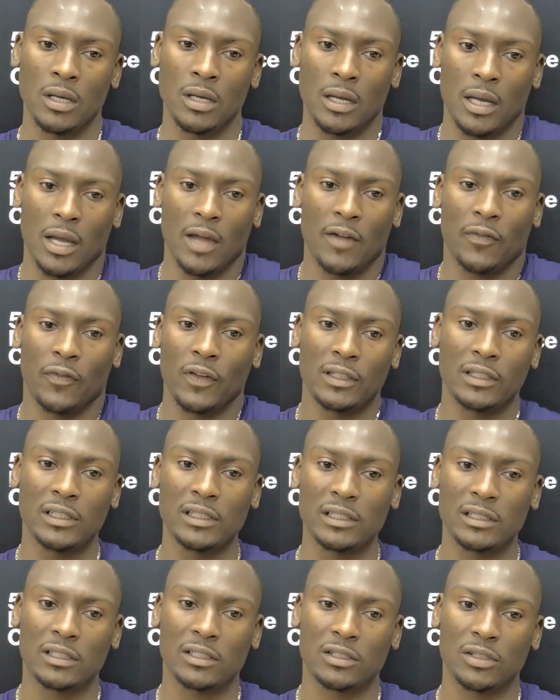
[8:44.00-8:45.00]
I think
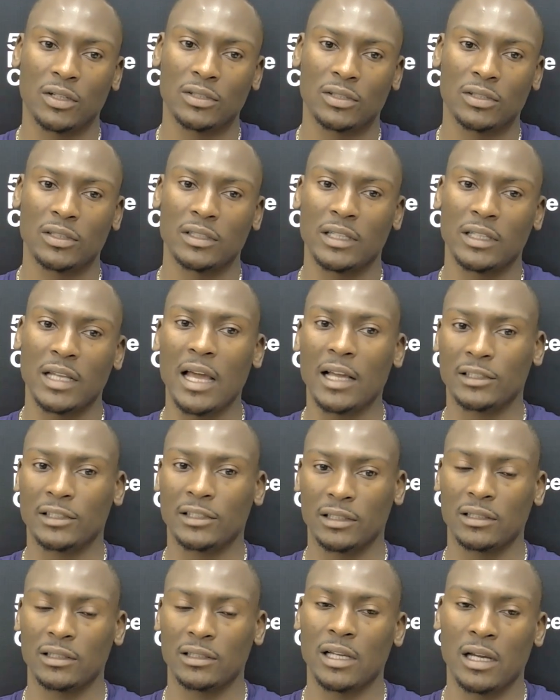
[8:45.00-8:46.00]
this is also an
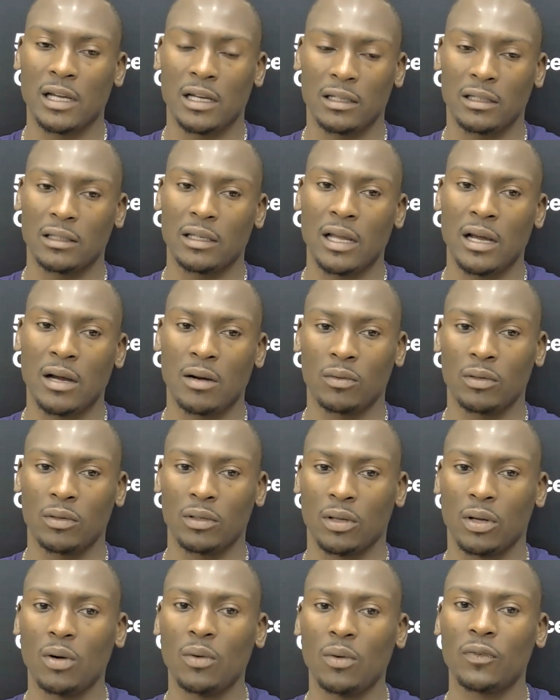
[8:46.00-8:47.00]
action that, that will
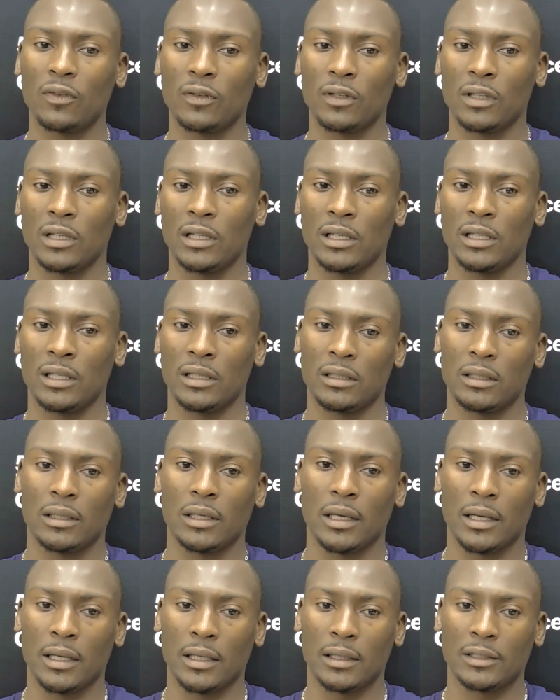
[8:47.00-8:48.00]
hopefully
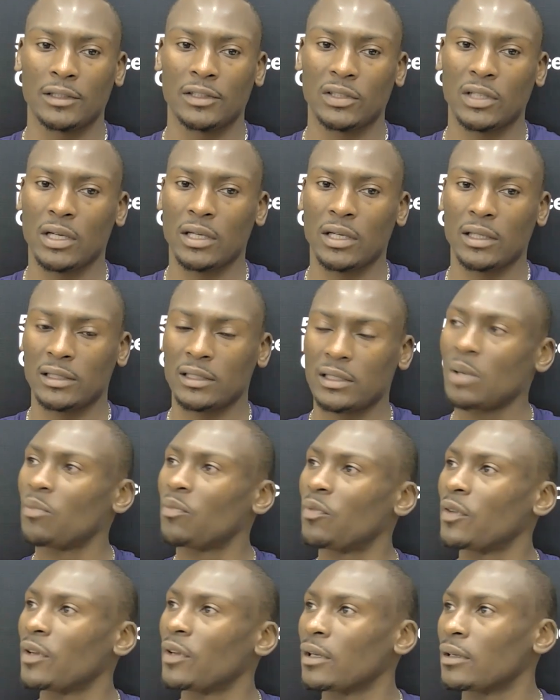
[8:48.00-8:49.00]
uh, start
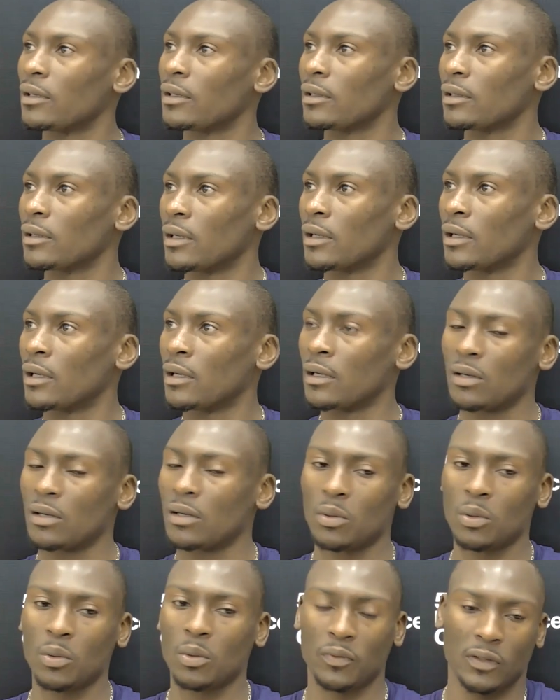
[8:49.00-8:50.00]
something. Uh,
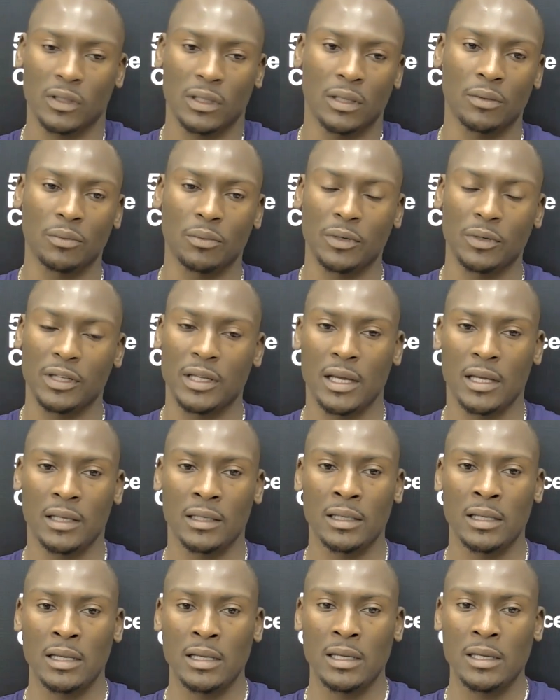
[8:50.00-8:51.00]
hopefully we get
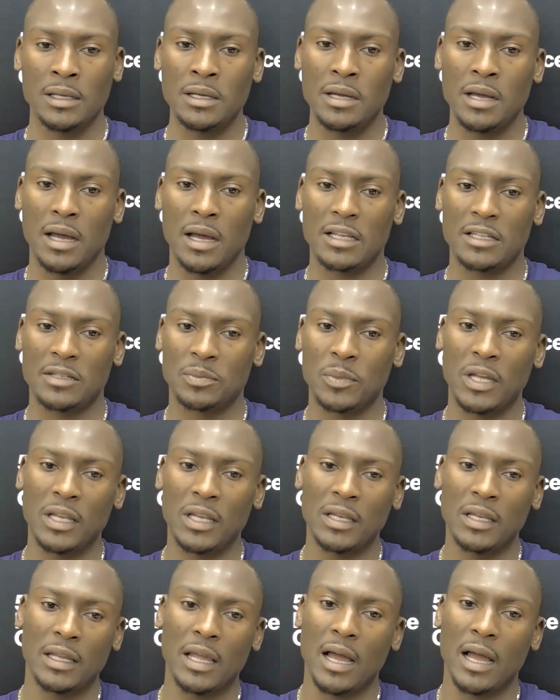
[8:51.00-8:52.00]
as many
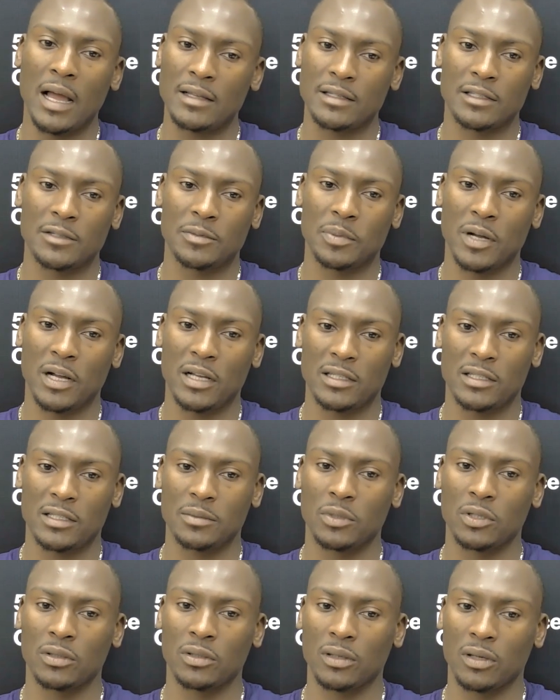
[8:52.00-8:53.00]
guys as
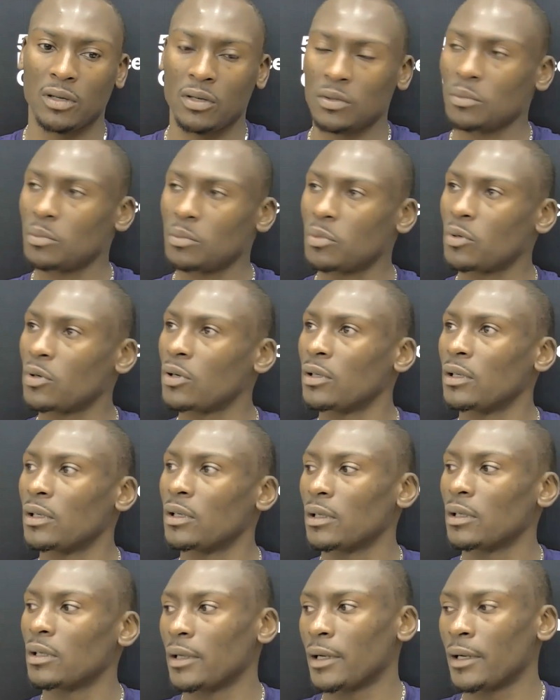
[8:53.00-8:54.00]
possible on board.
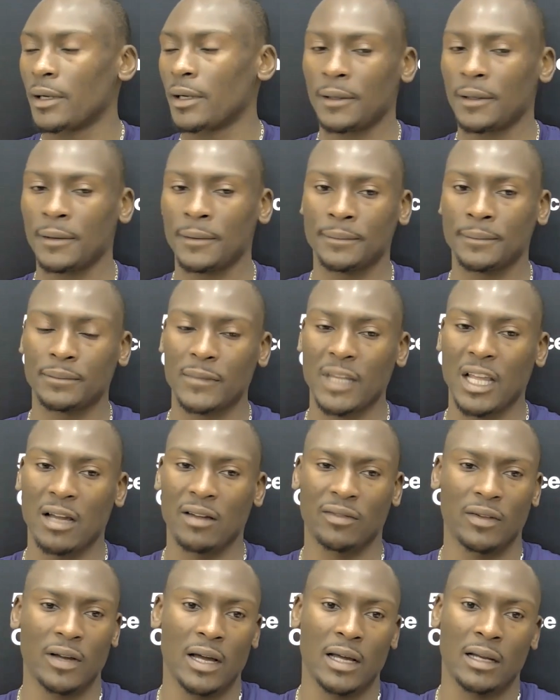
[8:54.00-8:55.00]
Um,
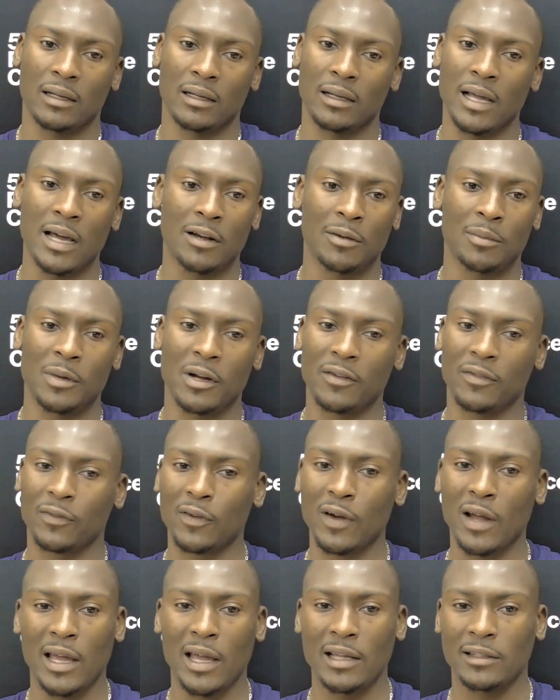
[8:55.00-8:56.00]
I've had a lot of my
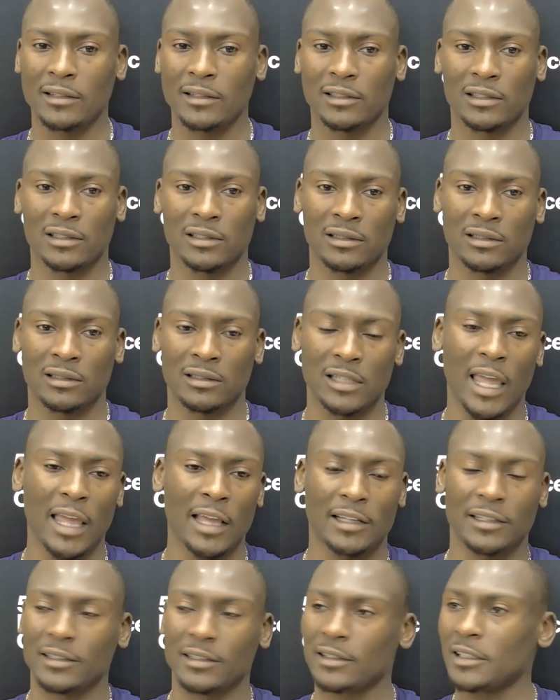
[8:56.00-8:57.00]
friends and
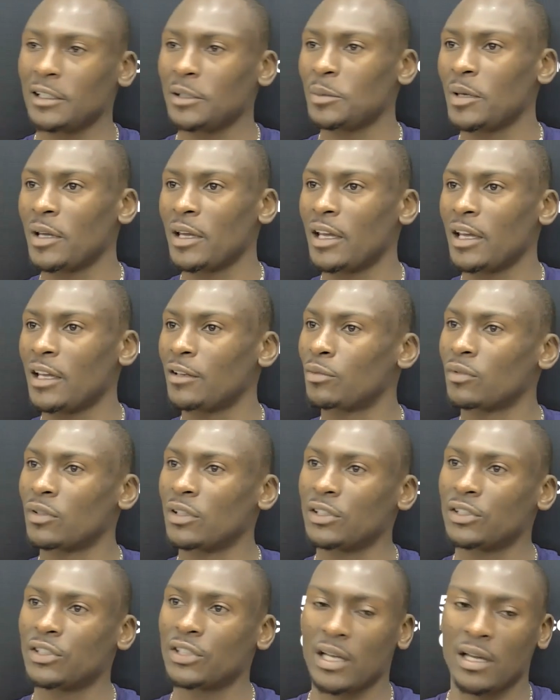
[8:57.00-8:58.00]
ex-teammates
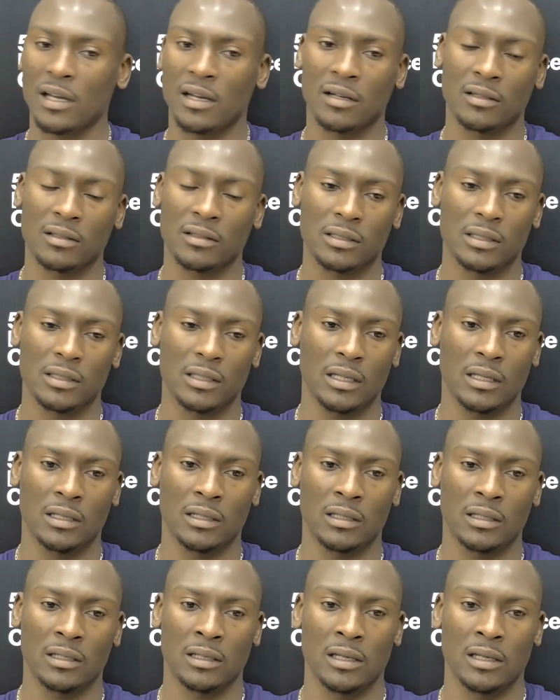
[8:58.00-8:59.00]
reach out and,